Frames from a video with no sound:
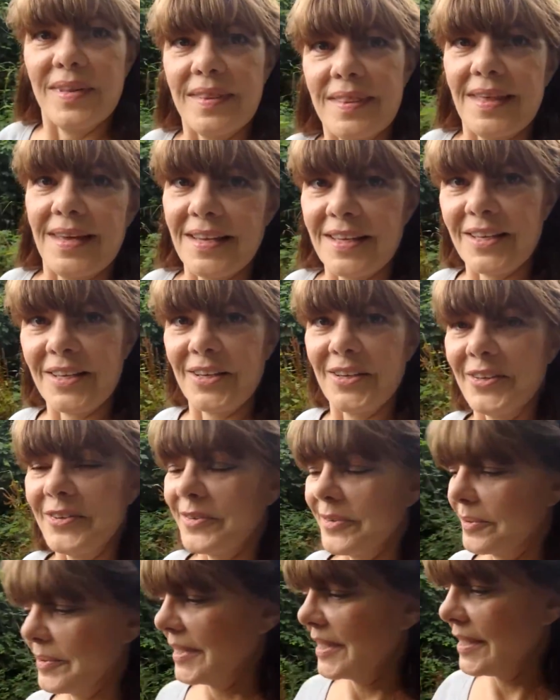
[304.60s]
and thank
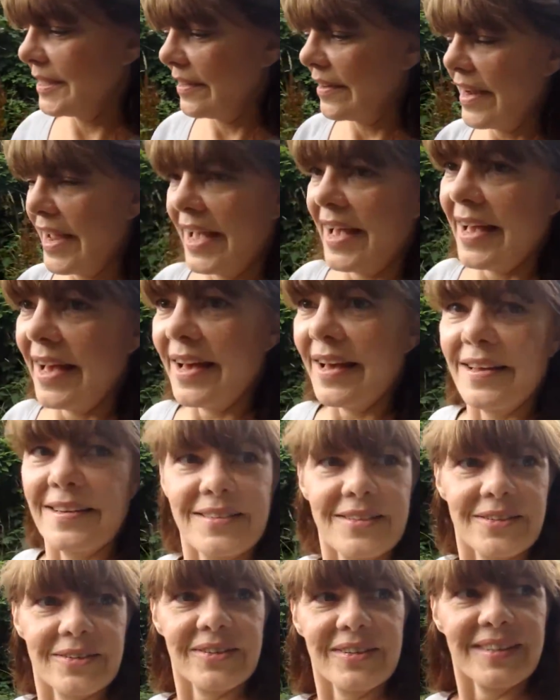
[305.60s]
you and raise their
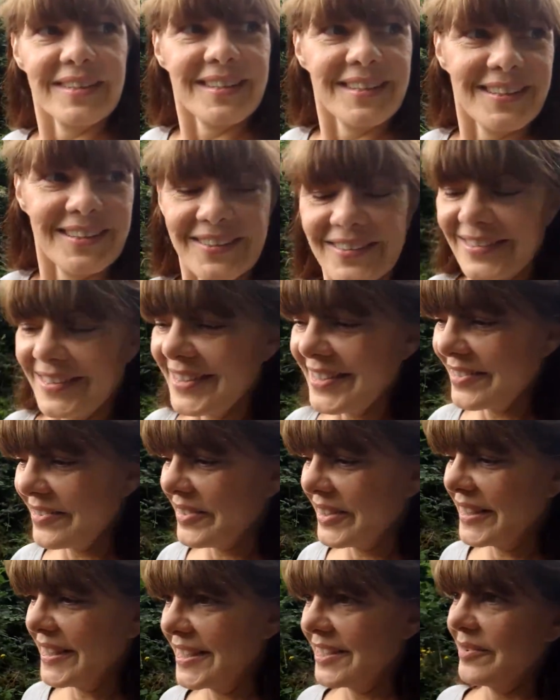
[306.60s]
hand, or, you know,
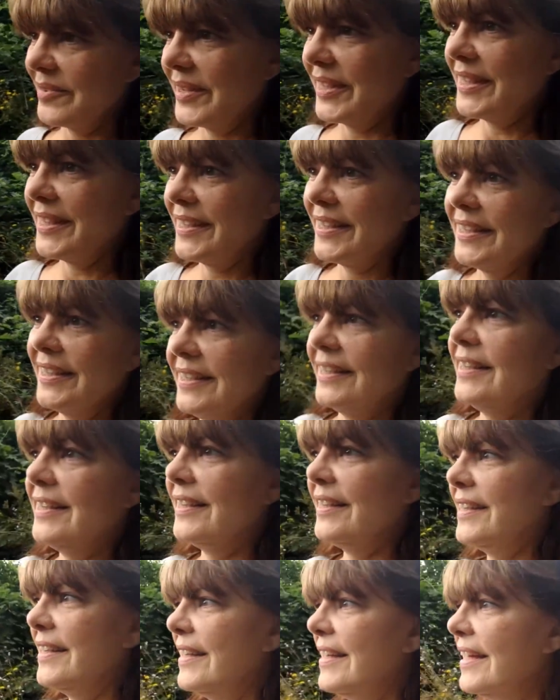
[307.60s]
it's really sweet.
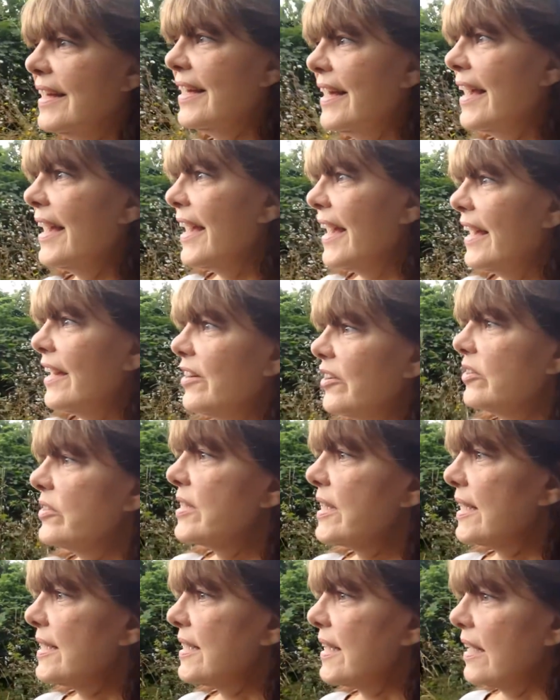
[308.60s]
What
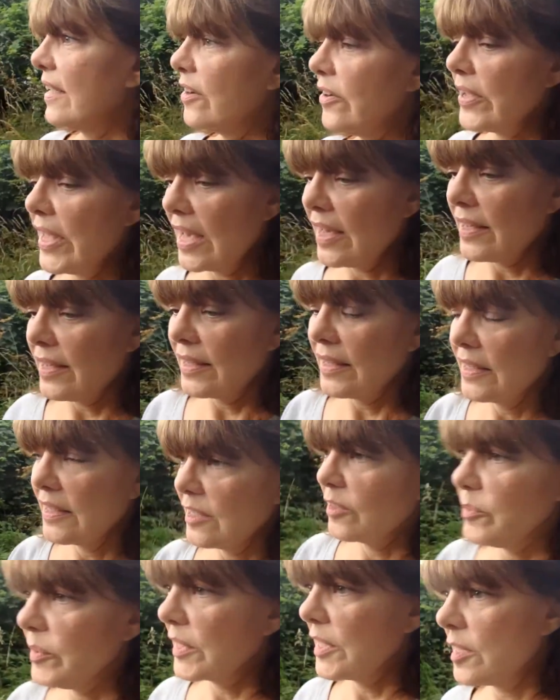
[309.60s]
was I saying? Oh yeah,
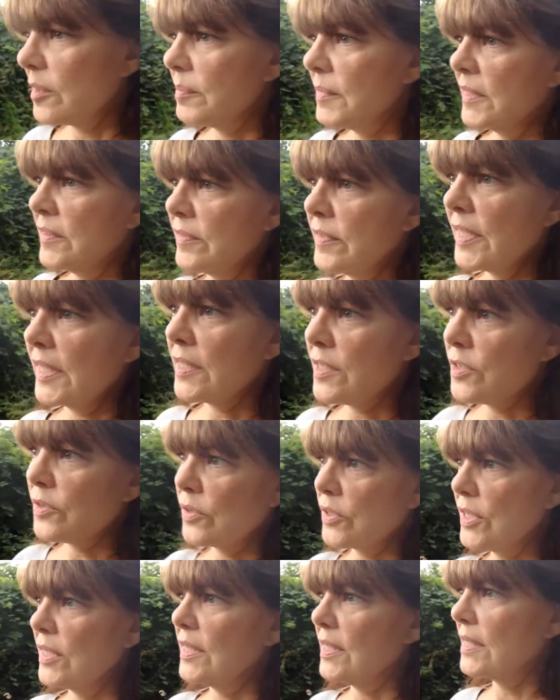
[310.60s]
Elaine and William live next
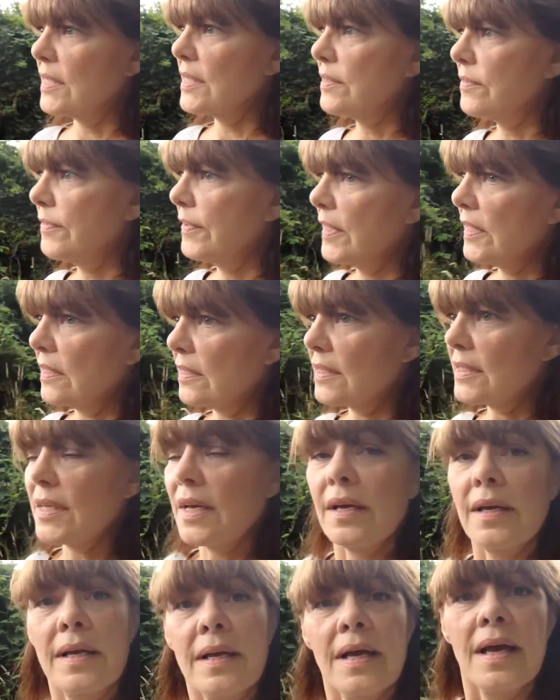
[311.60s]
door to this field.
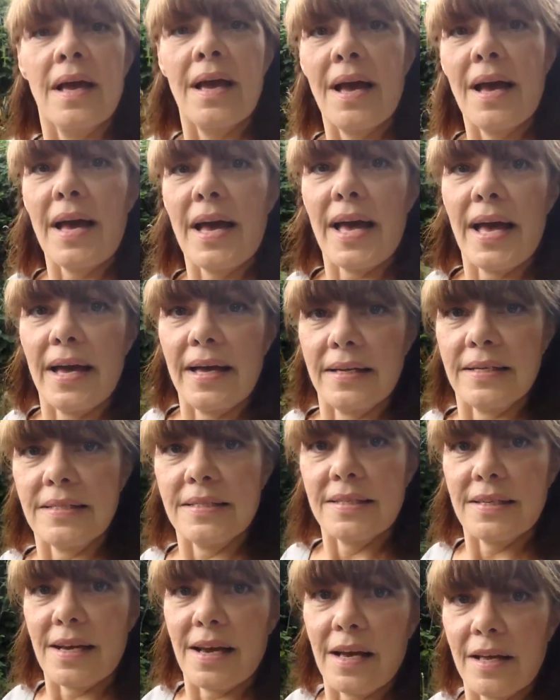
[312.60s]

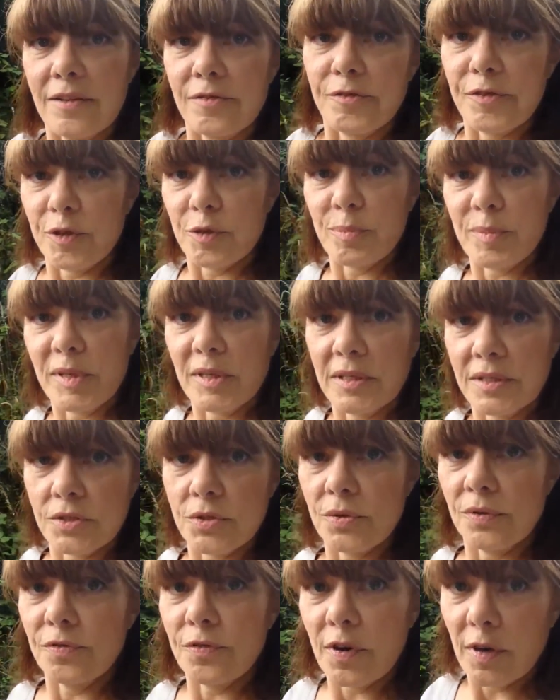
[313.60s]
And uh, the field belongs
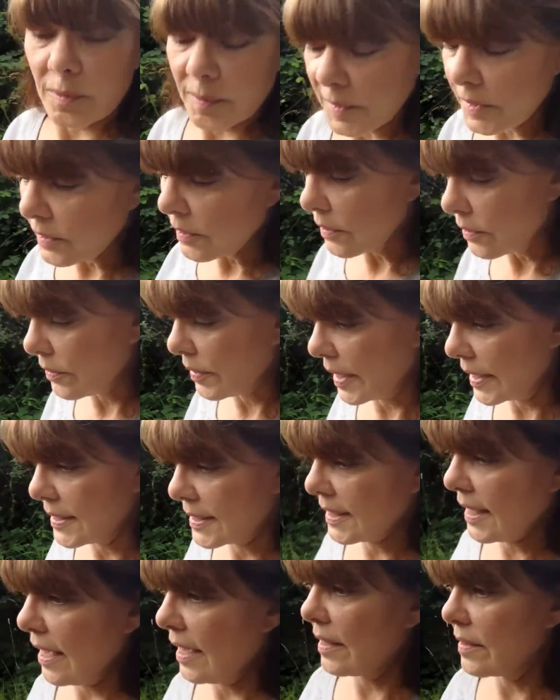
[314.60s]
to a farmer who
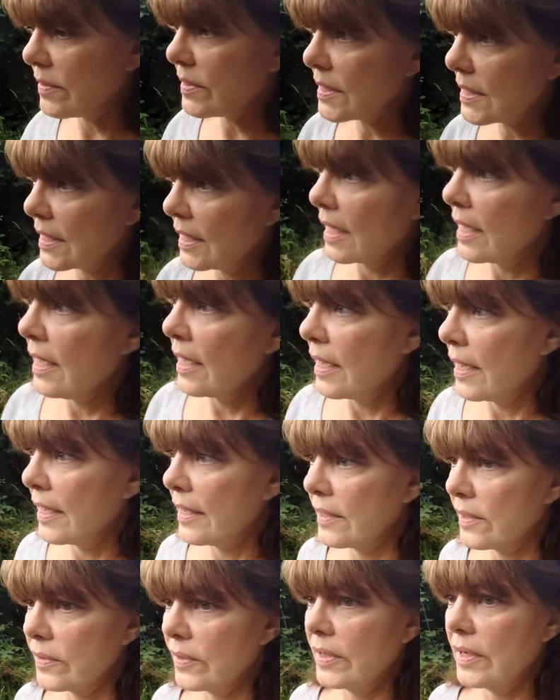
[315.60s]
has cows.
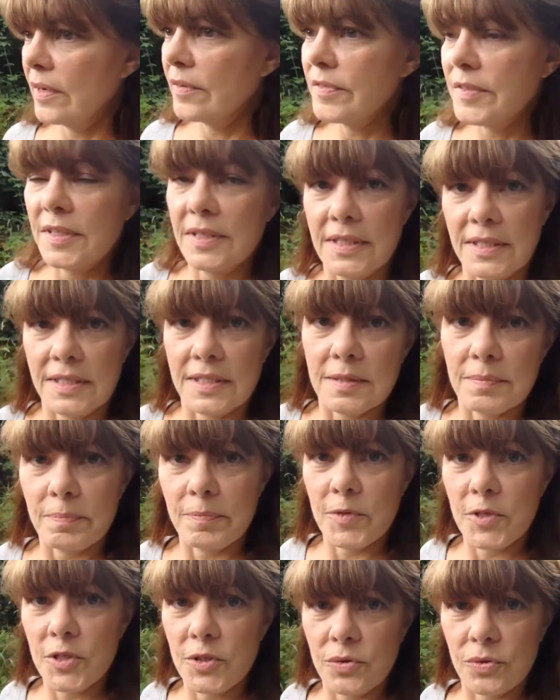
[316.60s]
And quite often these
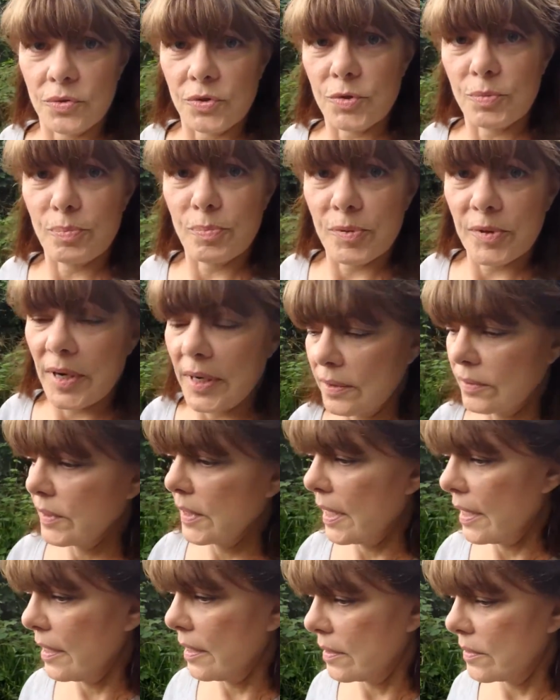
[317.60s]
huge brown
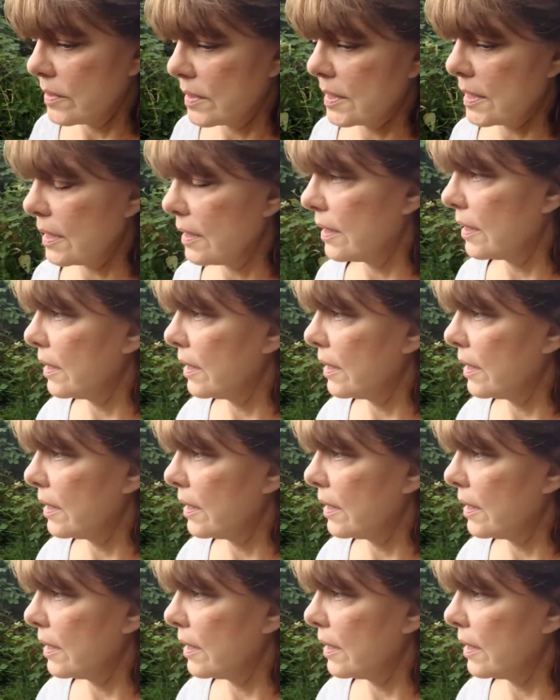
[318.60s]
cows